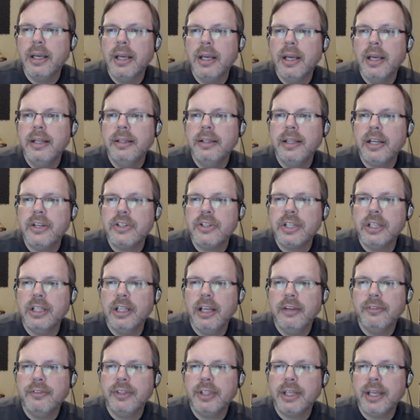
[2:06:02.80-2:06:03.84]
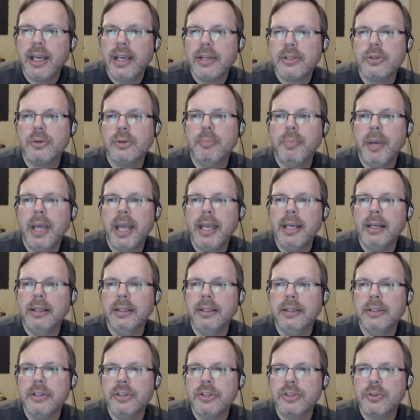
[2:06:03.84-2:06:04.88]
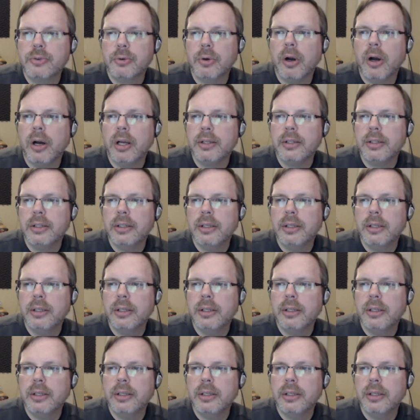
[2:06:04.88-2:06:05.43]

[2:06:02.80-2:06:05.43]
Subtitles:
that she left the castle pale and distraught.